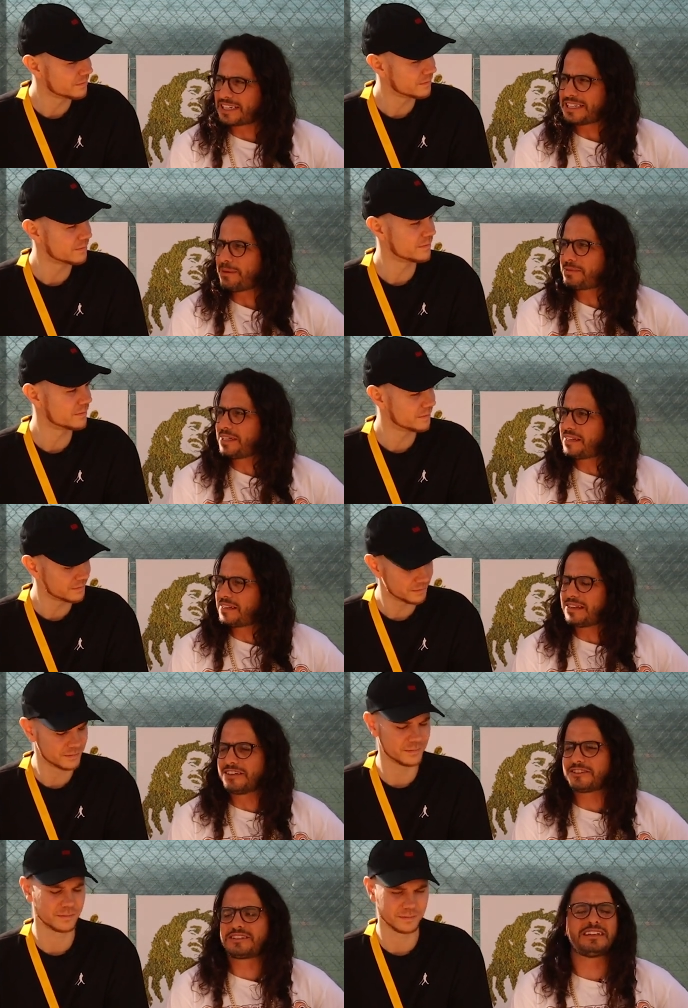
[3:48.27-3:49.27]
Speaker 1: accepted,
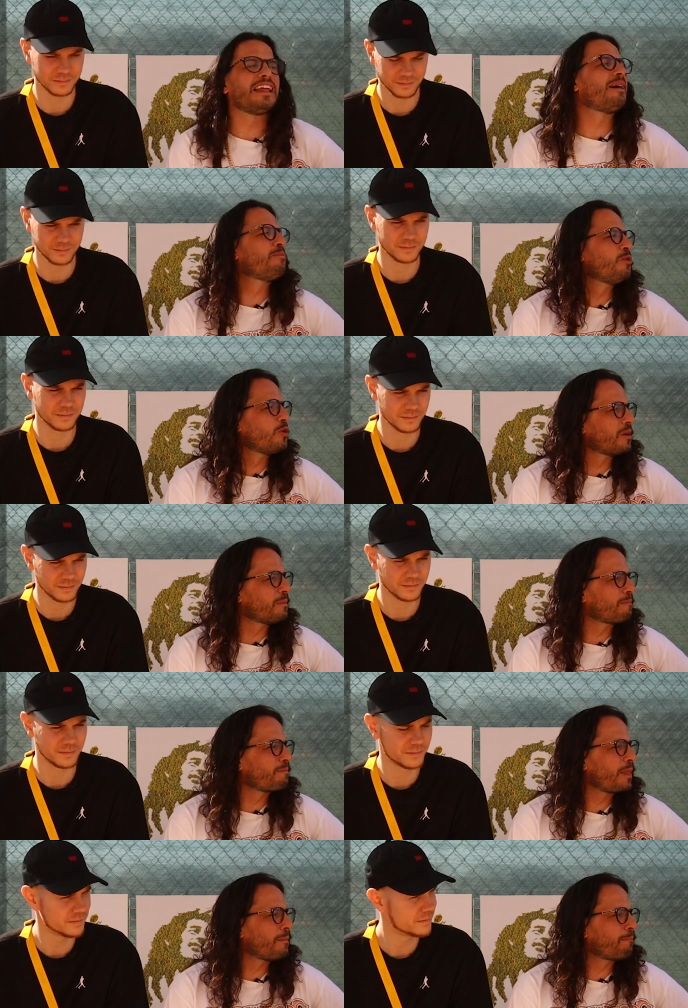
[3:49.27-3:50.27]
and there's a lot more
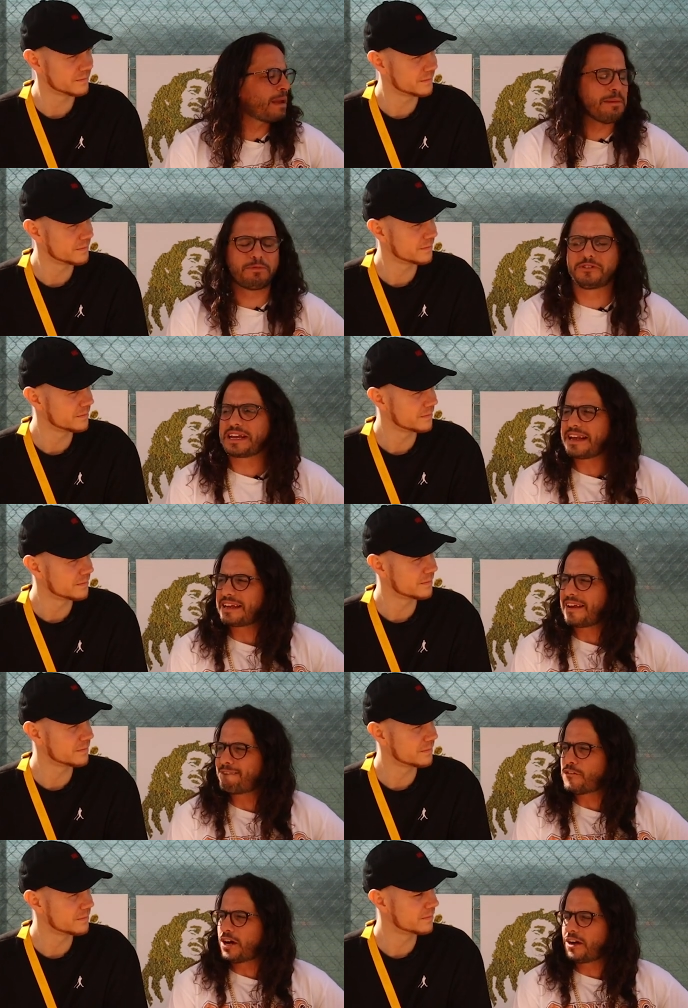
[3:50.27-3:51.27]
people getting
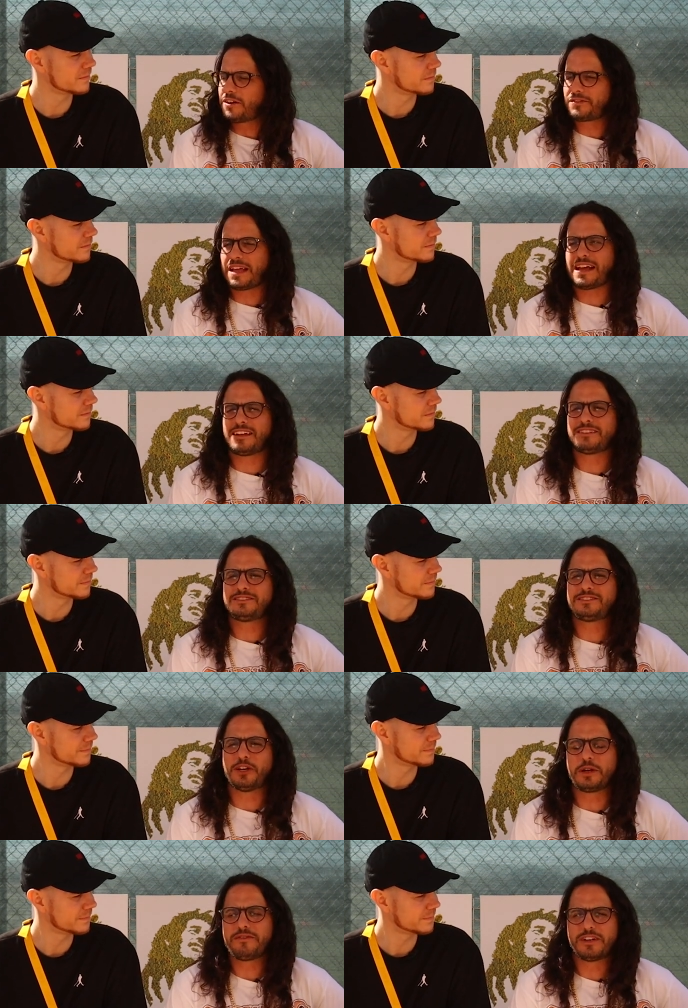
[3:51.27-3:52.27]
involved that
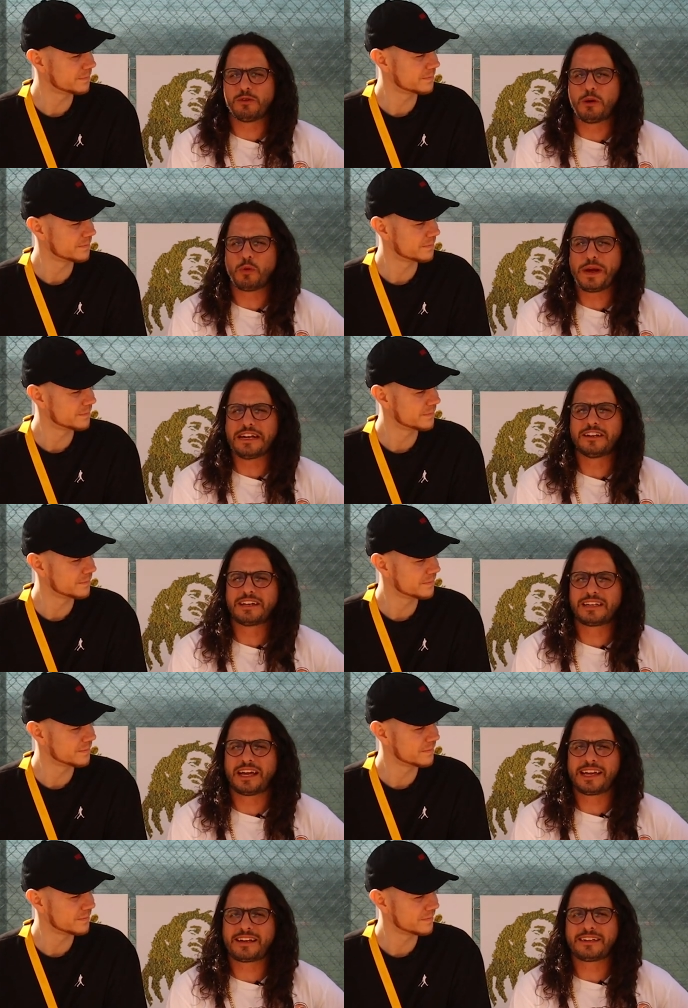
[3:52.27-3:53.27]
don't even know what weed look
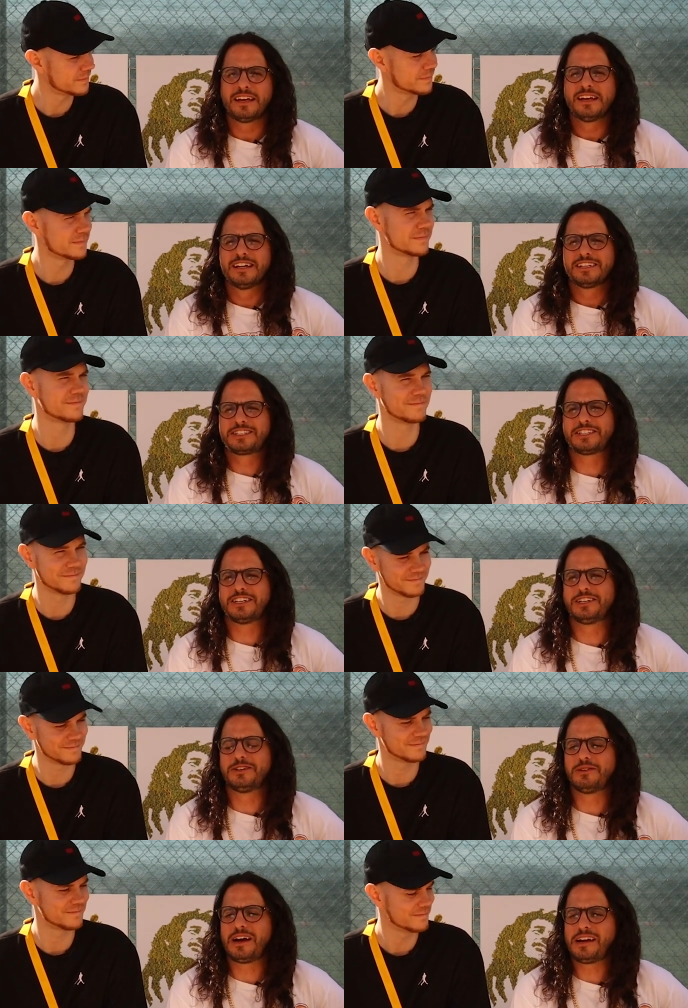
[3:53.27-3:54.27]
like.
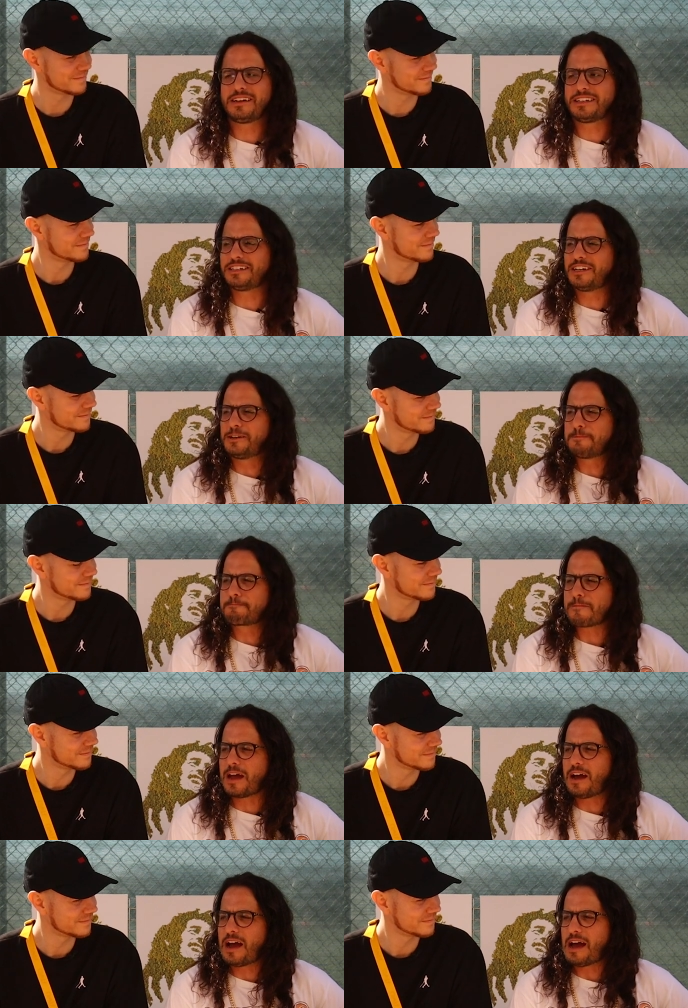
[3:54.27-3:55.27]
So, you know,
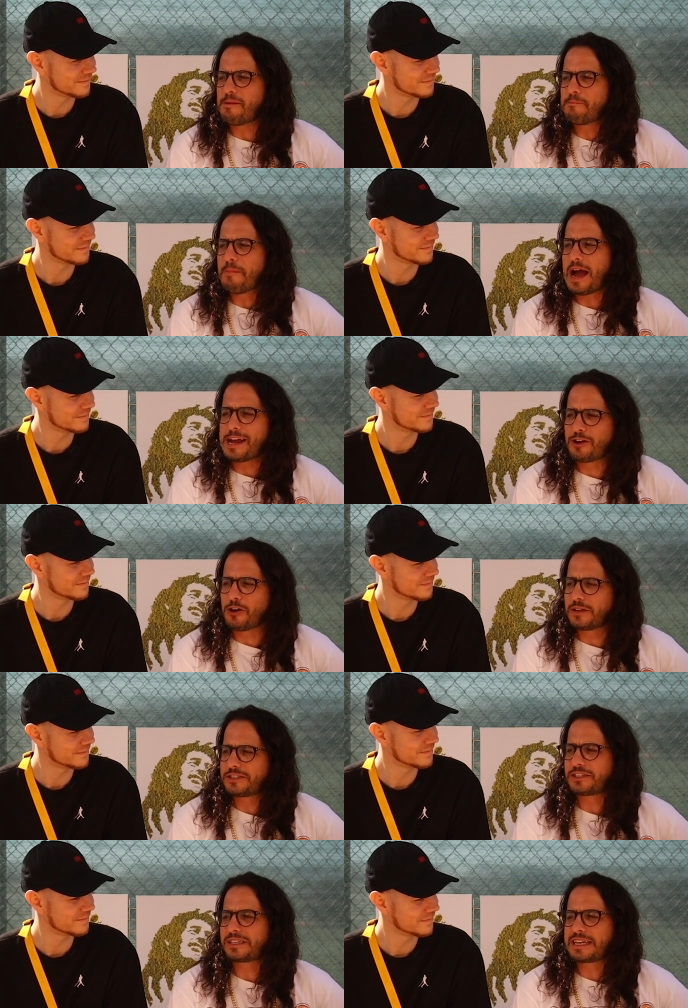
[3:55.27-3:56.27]
uh, my
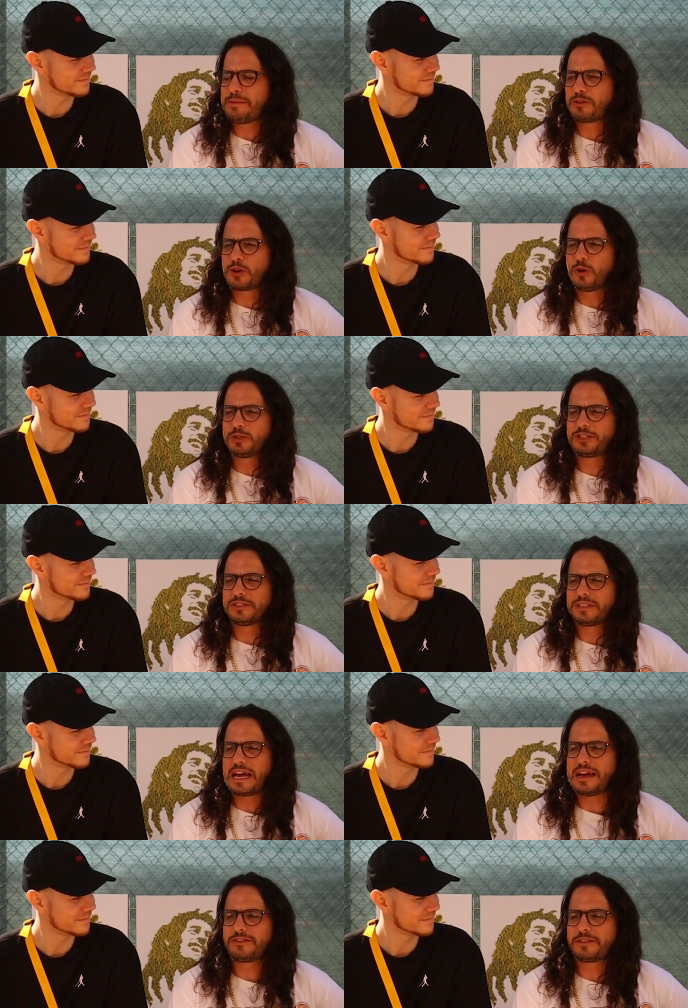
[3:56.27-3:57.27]
goal is just to keep the culture
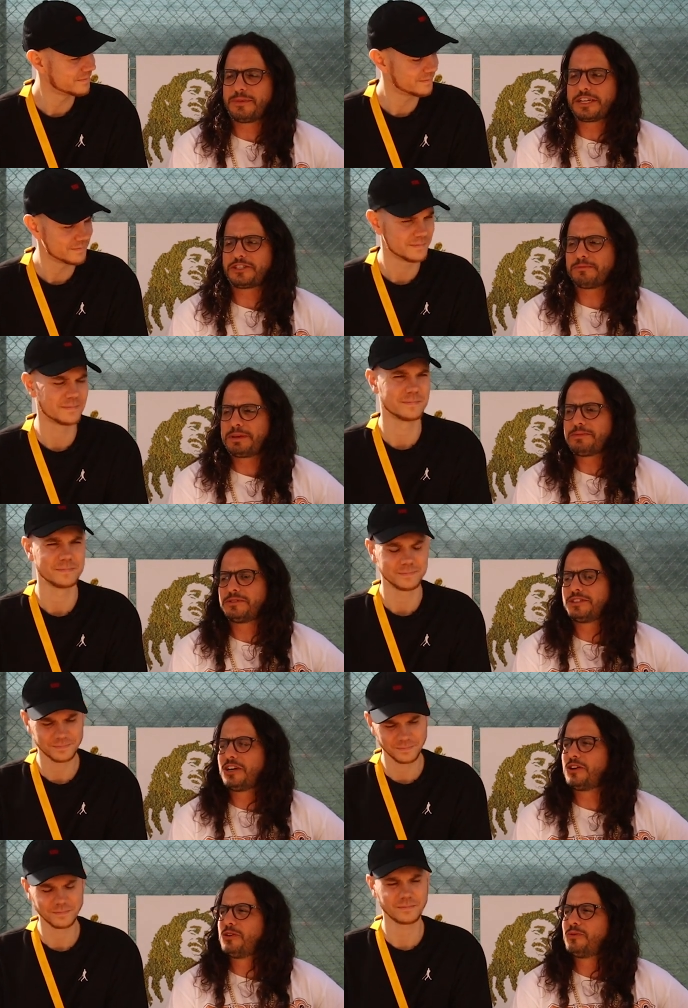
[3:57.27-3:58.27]
alive to make sure people
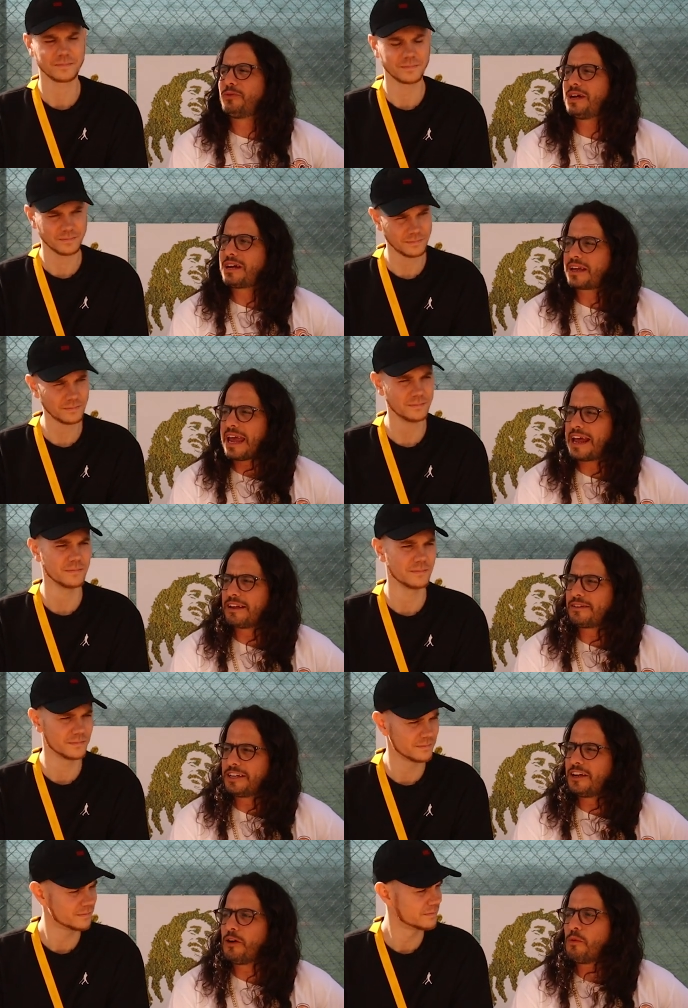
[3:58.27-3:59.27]
know what
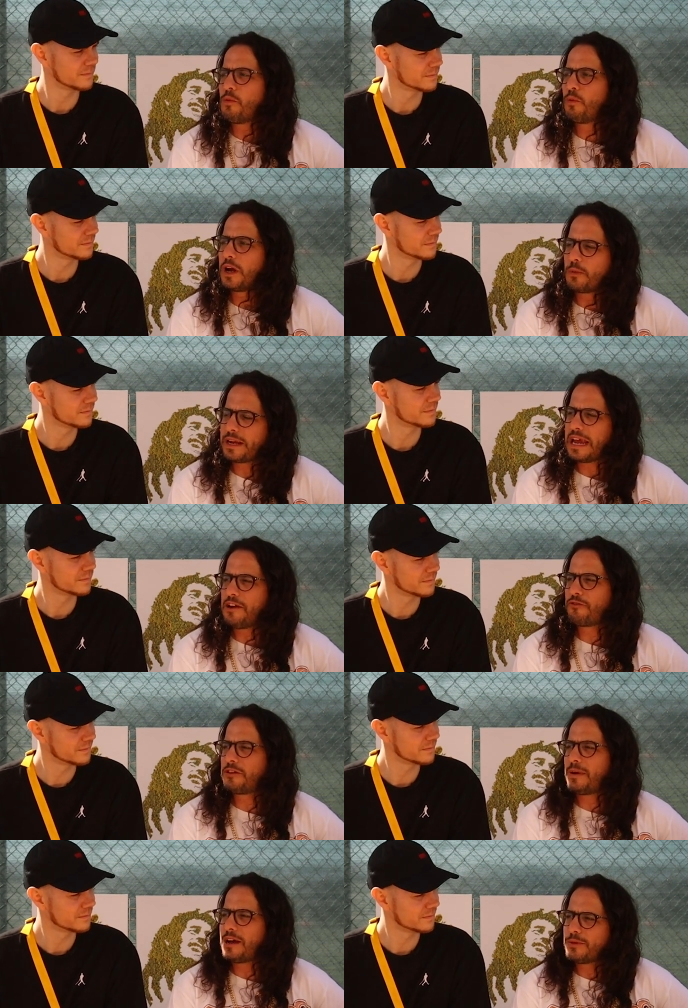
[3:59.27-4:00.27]
Canada, you know, where we came from,